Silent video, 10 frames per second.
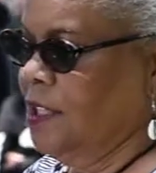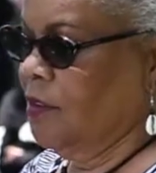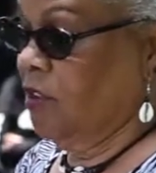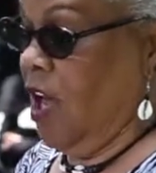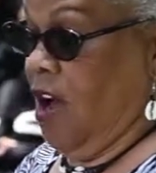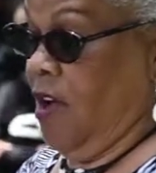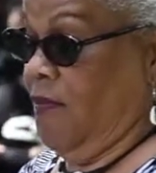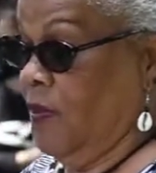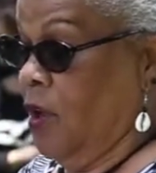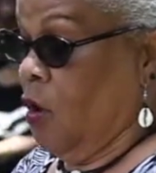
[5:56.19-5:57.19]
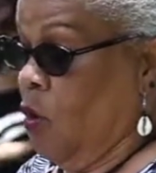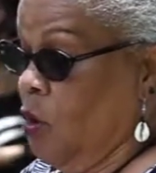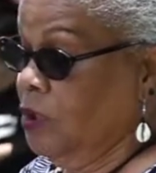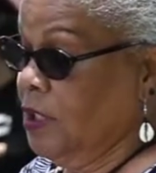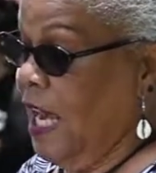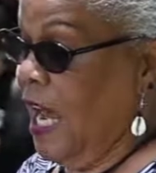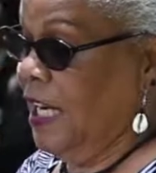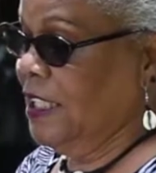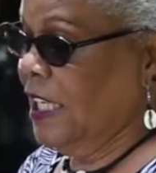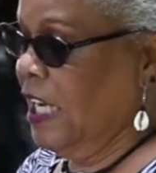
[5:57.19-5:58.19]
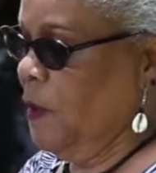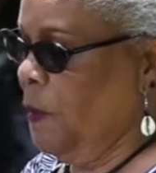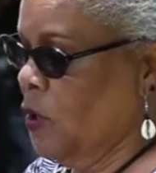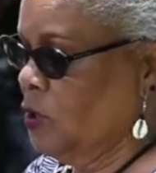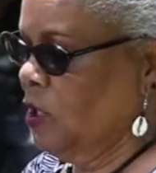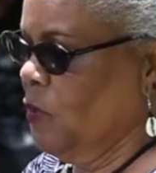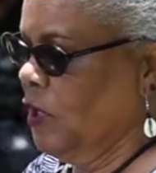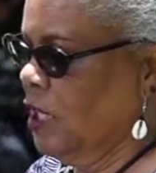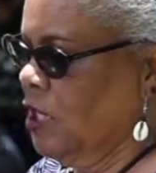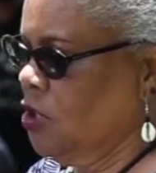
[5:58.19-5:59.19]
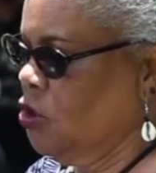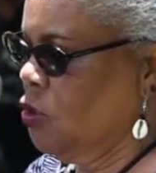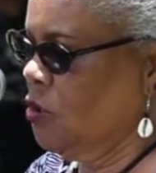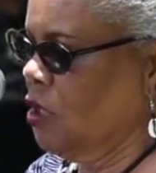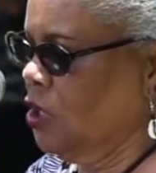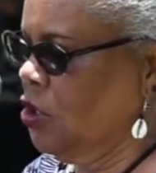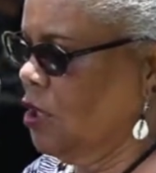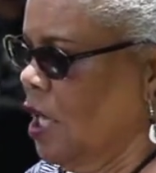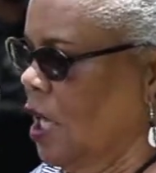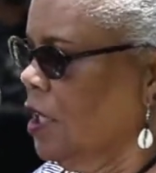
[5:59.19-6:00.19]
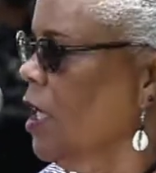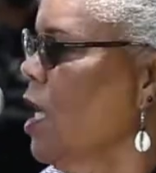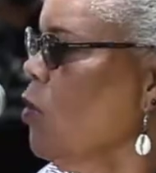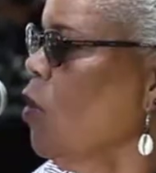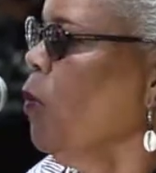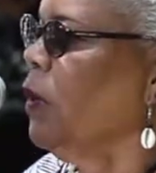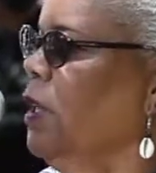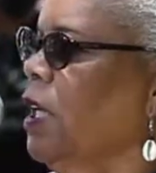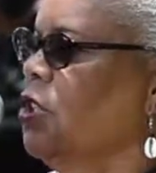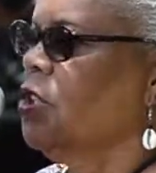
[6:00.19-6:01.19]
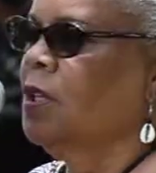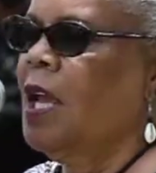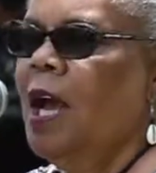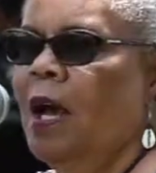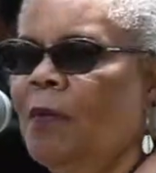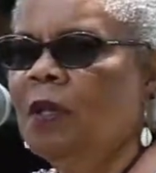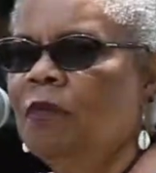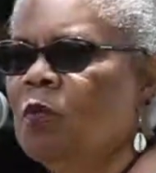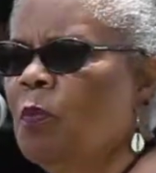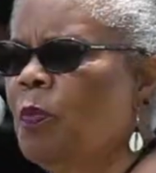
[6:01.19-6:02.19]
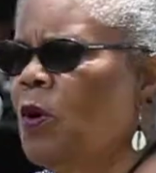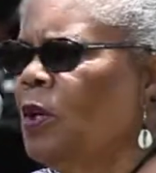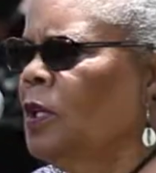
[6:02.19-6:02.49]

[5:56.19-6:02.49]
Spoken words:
of law, or deny to any person within its jurisdiction the equal protection. How many of you were born